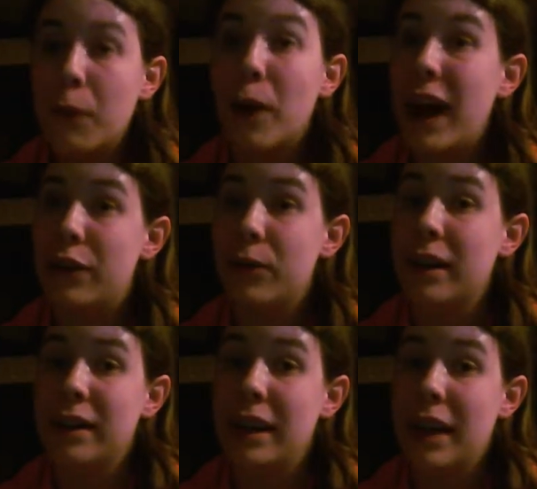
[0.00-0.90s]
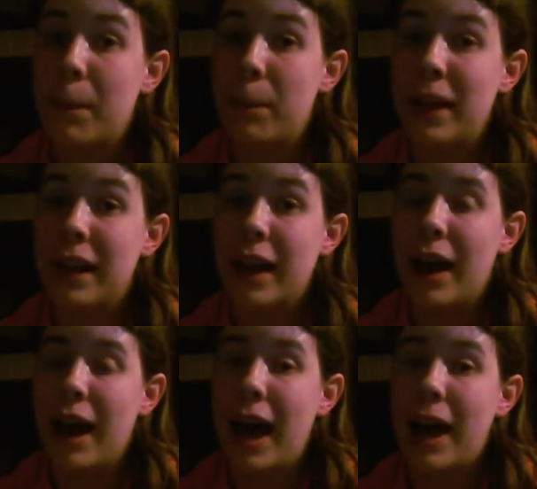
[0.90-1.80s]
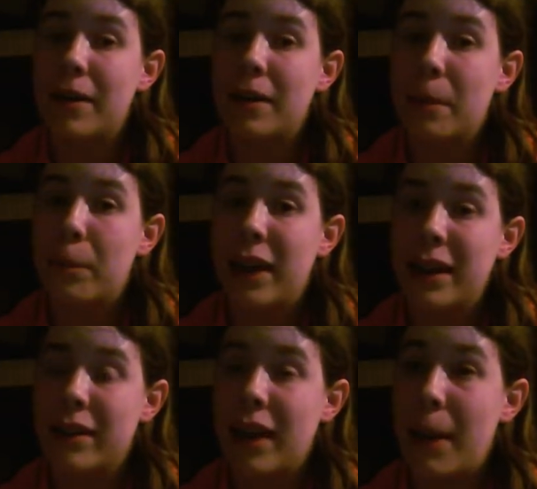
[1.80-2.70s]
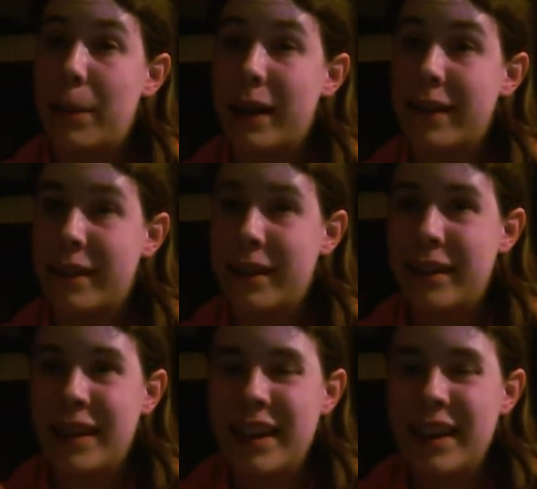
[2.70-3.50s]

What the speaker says: Why it's one of the big hot button topics.